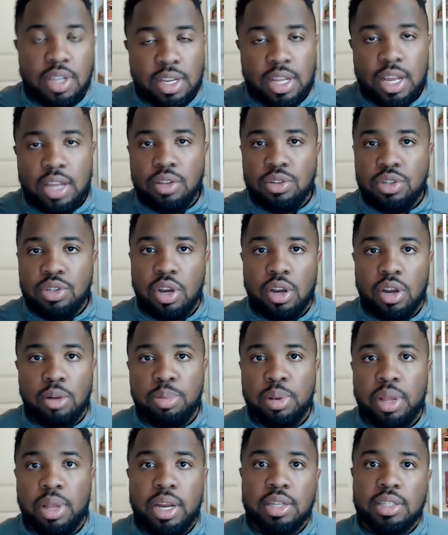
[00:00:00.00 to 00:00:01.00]
And a lot of those younger
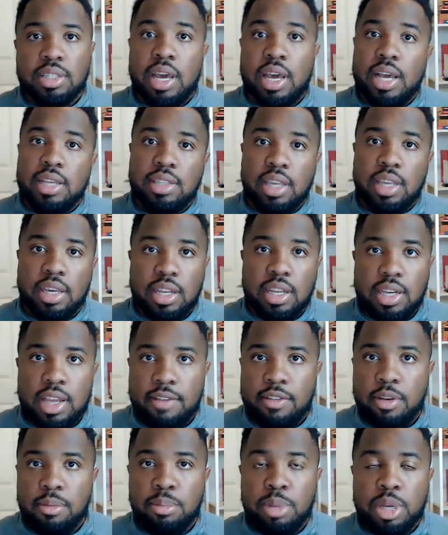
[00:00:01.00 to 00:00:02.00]
players, guys like a
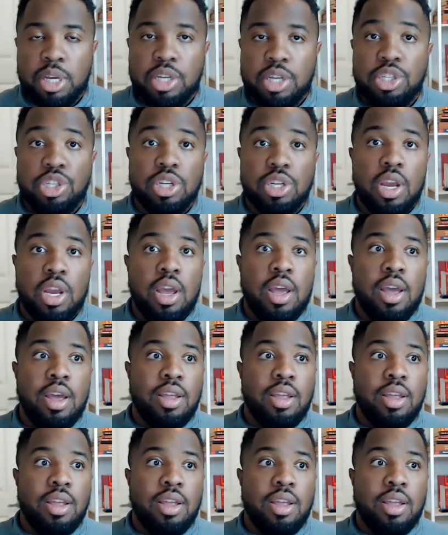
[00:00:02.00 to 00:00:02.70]
Devin Bush,